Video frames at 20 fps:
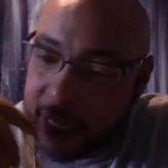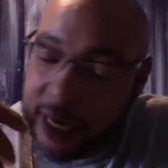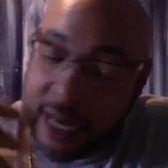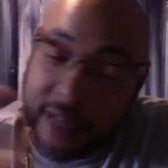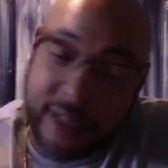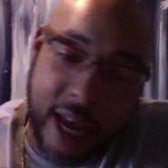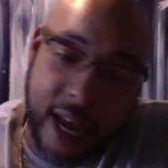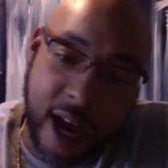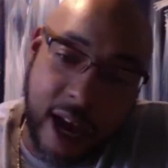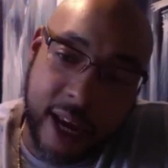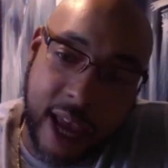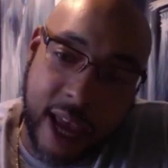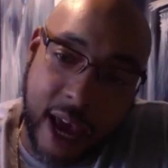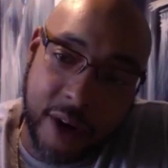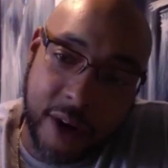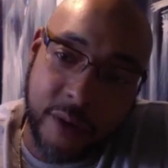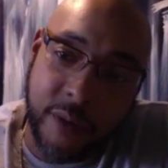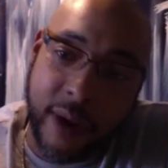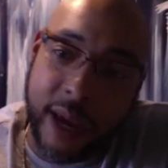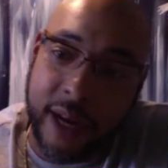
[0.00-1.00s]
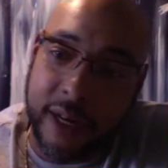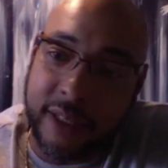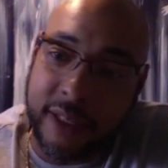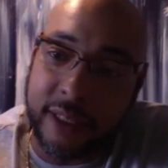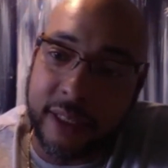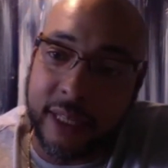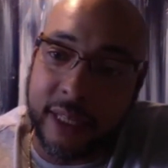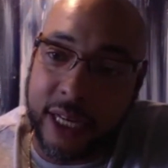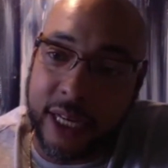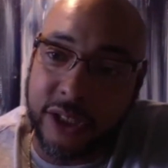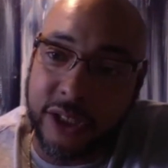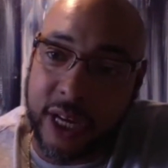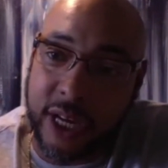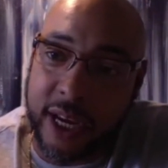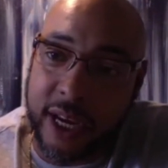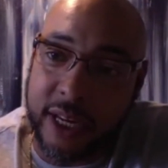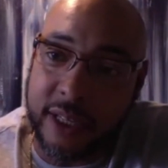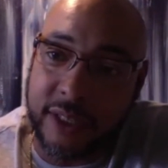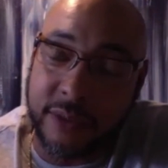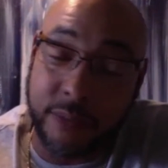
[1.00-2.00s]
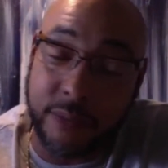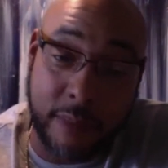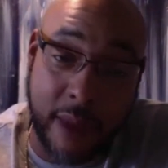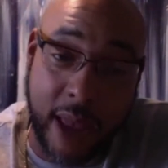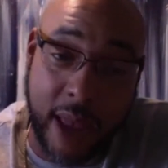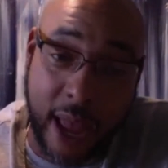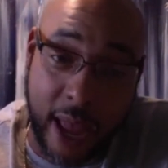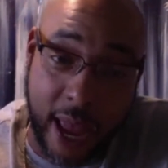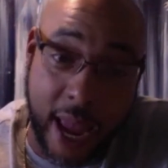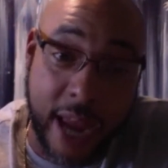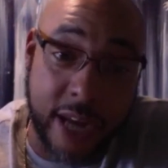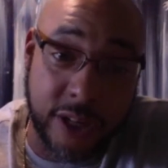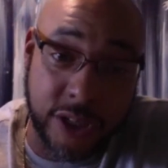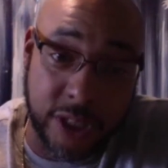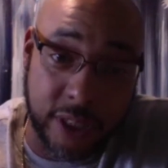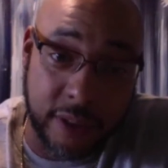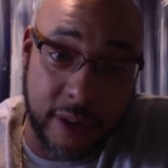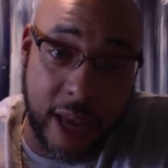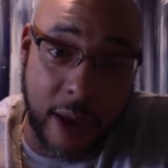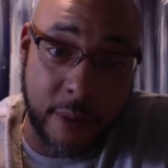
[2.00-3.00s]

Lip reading: And that's how I kind of ran into DJ's agent.